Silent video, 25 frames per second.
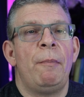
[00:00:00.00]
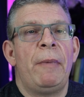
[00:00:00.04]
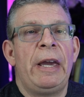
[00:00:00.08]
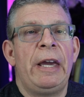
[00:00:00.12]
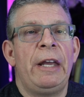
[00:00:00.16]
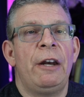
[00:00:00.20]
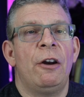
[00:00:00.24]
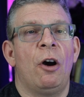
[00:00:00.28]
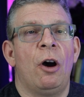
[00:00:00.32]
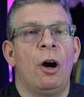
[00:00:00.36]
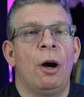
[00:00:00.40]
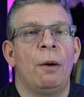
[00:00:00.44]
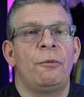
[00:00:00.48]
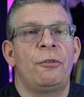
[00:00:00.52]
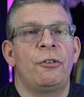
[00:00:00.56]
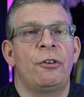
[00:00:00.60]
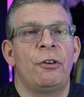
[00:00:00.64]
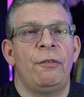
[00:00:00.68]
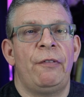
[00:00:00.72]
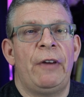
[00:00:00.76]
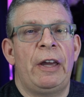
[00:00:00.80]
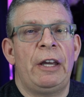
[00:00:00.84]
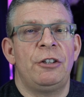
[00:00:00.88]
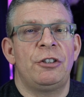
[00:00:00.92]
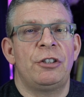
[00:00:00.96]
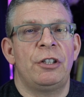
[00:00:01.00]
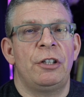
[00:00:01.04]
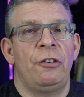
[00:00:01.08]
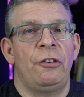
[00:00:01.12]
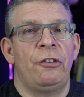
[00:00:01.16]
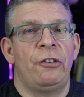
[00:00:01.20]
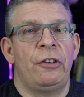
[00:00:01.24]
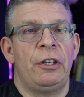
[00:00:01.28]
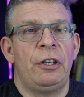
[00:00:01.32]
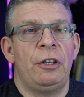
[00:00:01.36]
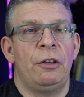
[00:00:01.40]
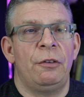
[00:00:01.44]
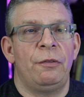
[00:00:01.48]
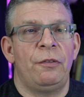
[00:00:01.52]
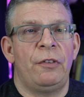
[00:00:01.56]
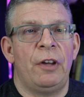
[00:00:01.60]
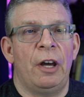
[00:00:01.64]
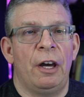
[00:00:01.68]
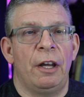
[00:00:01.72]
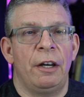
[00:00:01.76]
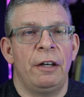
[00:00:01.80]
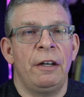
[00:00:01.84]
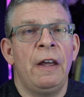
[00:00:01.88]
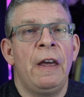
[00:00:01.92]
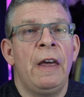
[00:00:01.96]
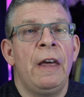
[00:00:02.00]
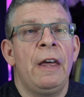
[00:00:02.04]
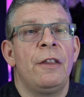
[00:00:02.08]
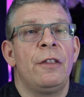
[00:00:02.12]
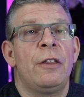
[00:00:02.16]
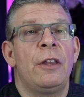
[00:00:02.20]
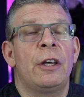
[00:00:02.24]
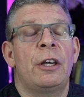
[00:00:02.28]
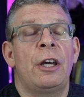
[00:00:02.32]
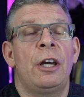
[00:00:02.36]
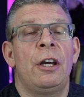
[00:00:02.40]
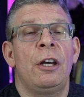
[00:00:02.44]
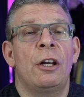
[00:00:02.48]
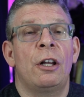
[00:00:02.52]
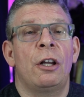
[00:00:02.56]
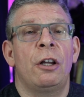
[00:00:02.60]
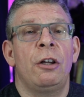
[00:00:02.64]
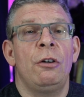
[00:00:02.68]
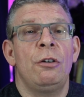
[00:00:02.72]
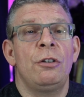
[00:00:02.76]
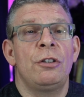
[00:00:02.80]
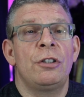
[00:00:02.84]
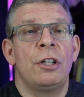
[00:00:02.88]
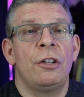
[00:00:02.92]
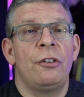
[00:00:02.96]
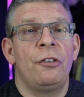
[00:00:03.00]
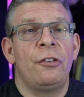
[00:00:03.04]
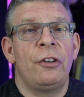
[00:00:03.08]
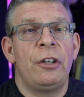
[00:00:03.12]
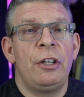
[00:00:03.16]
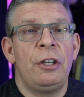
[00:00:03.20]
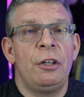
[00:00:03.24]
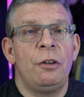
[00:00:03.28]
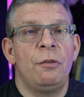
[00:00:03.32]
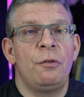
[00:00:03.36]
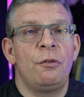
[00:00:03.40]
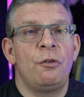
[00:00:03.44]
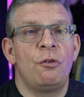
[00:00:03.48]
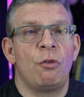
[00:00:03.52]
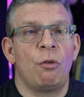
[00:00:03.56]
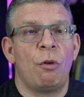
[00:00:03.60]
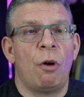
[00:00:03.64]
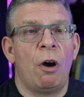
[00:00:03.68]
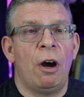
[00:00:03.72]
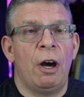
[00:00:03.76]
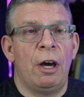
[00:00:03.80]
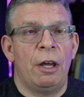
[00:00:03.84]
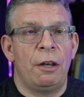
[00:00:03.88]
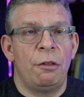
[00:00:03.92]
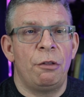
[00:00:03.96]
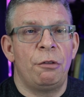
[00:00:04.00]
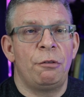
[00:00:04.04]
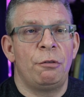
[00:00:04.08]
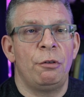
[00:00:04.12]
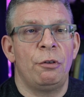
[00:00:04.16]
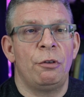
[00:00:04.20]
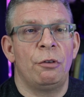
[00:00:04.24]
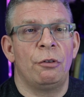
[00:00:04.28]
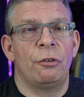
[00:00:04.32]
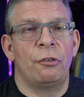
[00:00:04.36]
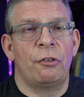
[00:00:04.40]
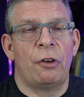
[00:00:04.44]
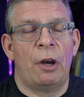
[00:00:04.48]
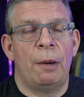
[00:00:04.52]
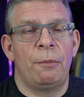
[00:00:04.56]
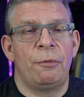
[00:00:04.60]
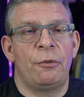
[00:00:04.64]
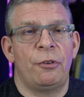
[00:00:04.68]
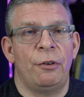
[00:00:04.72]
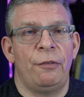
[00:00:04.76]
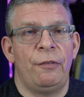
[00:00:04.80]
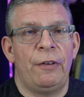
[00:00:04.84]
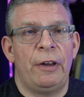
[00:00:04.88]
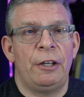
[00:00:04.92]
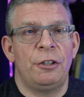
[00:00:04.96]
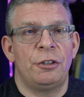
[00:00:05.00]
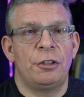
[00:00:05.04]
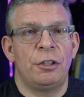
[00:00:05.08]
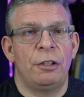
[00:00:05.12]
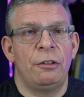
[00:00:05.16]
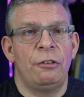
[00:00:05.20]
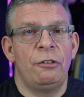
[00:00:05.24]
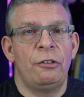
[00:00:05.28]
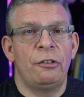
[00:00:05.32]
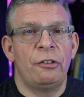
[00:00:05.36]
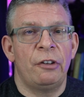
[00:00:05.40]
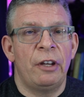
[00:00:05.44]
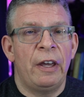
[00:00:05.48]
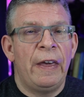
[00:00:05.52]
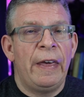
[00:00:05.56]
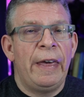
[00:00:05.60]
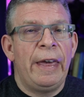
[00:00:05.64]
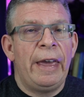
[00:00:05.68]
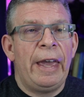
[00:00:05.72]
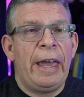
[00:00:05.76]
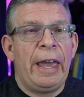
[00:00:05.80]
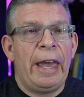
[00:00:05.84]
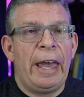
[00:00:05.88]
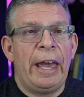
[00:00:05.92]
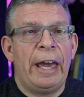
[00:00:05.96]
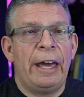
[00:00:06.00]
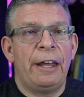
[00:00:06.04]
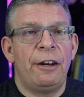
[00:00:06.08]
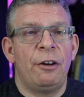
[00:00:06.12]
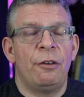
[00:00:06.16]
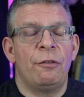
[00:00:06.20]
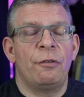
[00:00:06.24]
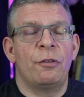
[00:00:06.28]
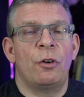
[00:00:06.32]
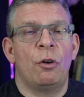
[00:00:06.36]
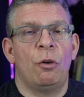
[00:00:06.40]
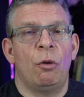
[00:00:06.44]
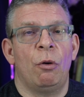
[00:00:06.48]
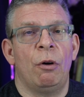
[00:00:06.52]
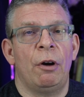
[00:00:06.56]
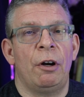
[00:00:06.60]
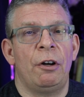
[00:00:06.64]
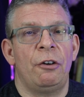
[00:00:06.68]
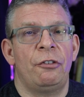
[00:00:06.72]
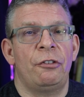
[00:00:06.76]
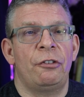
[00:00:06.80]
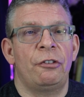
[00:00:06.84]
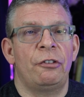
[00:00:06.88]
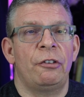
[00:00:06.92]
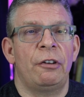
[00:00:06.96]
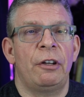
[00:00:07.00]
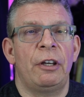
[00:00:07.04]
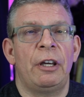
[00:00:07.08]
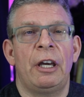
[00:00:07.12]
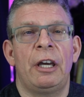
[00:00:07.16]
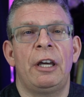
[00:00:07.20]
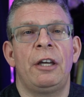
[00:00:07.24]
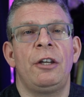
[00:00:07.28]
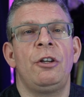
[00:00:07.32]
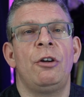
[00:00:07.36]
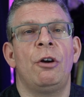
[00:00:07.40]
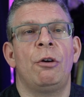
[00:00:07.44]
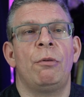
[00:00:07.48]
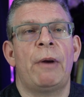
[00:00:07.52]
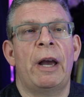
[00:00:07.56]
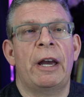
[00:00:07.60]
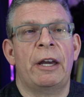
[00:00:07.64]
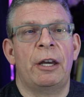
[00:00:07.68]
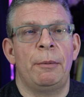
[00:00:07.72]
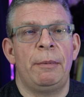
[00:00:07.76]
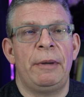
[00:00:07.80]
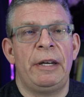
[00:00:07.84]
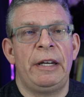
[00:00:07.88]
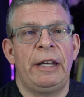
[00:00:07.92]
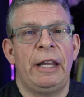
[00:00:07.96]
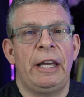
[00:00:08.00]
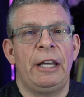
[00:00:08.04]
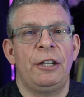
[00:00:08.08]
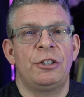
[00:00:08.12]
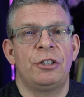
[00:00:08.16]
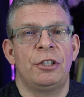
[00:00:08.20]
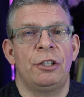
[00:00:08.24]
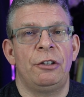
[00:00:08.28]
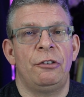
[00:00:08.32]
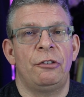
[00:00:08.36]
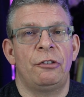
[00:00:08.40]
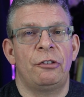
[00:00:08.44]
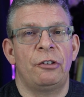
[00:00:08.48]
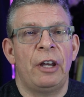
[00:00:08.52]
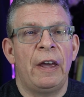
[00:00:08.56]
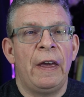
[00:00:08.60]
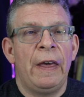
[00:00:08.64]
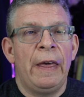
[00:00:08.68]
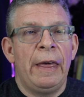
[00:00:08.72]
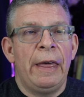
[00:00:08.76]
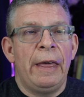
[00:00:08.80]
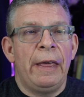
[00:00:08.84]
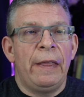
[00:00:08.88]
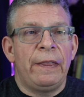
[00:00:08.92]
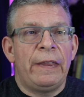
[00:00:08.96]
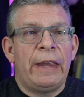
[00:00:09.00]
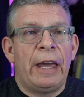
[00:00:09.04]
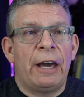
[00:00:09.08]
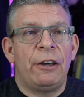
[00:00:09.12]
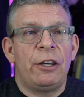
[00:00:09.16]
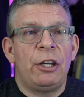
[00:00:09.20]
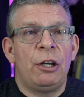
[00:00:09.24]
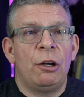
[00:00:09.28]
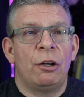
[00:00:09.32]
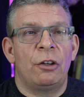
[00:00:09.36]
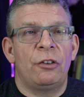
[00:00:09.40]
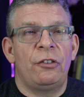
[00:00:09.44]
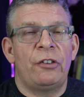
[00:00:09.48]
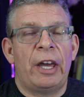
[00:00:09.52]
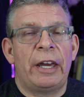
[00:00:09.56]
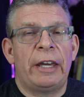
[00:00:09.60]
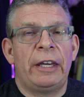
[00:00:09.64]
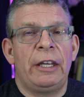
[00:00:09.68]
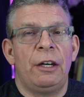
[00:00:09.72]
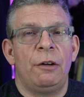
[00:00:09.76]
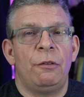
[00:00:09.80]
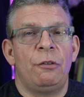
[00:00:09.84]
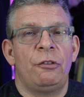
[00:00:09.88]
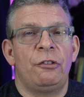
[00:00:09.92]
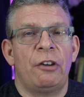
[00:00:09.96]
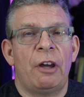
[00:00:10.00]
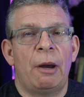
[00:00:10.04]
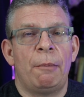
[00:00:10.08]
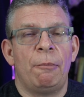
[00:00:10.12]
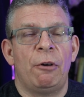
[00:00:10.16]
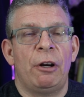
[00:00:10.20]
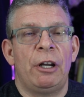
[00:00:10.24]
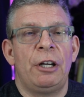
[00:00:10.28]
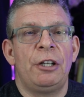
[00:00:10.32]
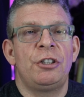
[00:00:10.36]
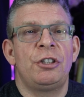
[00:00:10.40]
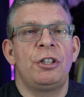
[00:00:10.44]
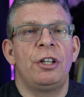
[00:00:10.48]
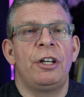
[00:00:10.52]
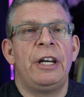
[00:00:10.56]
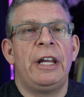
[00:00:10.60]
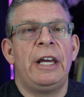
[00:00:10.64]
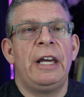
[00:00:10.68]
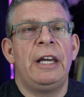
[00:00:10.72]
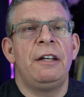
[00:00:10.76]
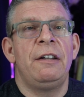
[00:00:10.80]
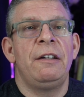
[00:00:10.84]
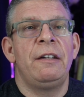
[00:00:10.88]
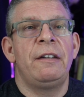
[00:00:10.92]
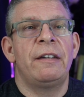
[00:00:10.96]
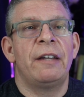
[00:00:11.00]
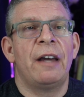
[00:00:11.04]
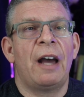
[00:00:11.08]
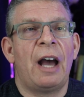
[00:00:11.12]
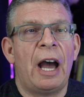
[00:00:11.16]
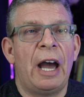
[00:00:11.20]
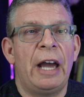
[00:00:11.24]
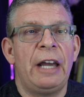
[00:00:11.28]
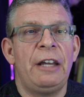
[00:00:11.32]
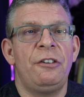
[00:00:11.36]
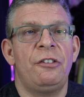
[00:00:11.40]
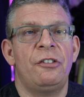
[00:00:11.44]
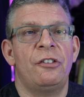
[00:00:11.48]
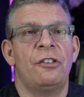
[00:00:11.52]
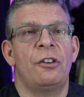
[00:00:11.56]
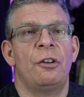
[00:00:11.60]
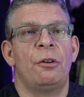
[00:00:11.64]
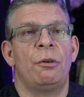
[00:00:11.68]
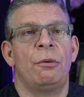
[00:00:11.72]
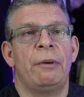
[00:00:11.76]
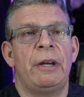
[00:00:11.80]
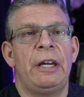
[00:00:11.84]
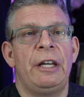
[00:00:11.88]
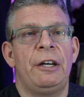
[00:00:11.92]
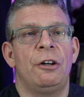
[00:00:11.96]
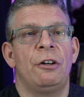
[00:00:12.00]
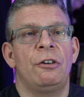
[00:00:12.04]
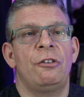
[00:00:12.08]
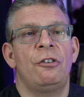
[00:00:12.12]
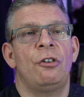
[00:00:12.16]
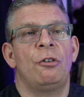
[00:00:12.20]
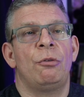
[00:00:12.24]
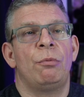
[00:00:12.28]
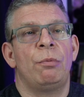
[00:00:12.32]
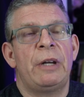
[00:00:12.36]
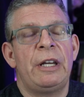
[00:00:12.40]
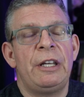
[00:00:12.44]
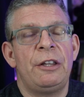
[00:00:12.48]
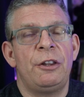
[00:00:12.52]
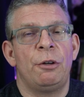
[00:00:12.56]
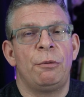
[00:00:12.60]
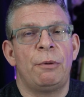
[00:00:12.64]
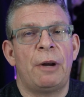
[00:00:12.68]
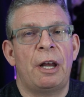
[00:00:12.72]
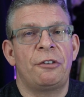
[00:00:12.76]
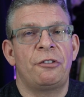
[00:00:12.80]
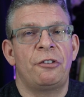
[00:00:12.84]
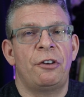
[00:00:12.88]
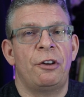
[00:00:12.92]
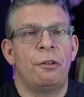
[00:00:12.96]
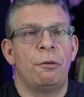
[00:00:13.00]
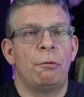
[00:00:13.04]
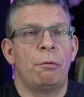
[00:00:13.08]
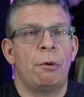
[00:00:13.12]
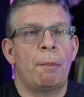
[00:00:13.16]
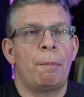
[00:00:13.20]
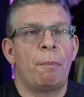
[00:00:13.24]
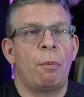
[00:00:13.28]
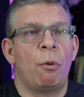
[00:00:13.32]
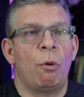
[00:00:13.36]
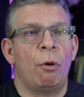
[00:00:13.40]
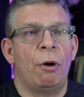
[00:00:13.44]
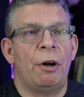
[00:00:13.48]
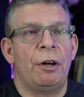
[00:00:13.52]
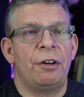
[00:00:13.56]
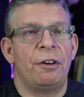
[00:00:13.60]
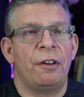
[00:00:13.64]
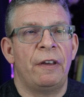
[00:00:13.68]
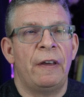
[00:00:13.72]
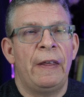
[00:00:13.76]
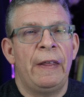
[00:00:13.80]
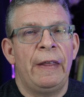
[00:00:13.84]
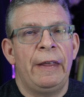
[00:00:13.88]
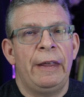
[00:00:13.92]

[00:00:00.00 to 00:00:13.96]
main observations that you've done, the conclusions that you've drawn through those observations, and of course, your recommendations. Now, your executive summary should entice the reader to read the rest of the report.